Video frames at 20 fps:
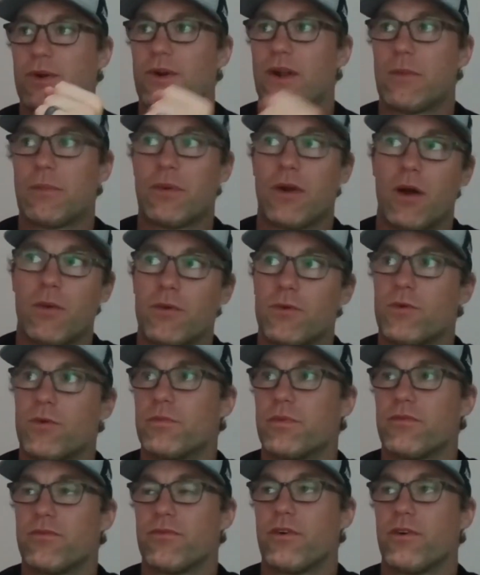I probably would
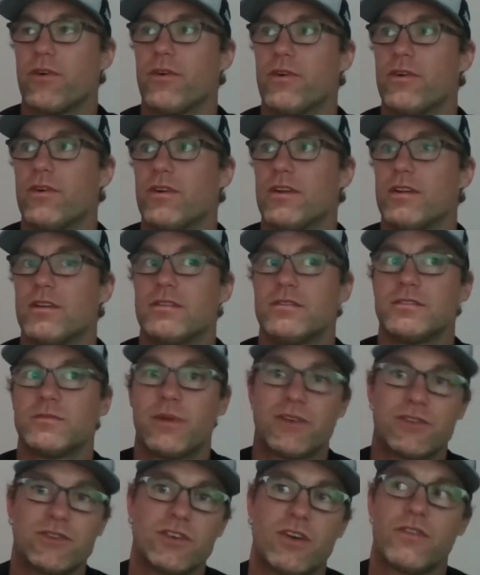prefer,
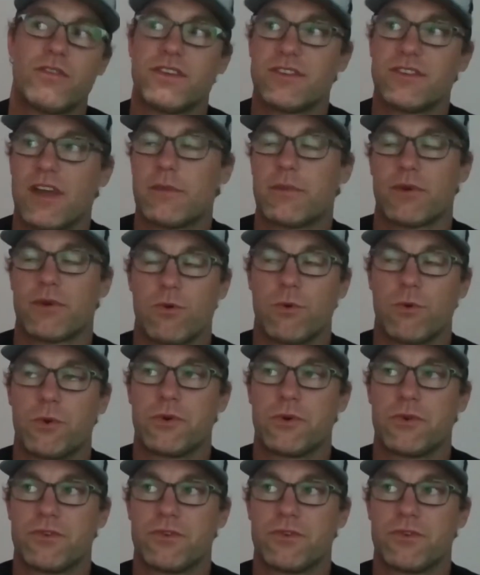especially on this type of course.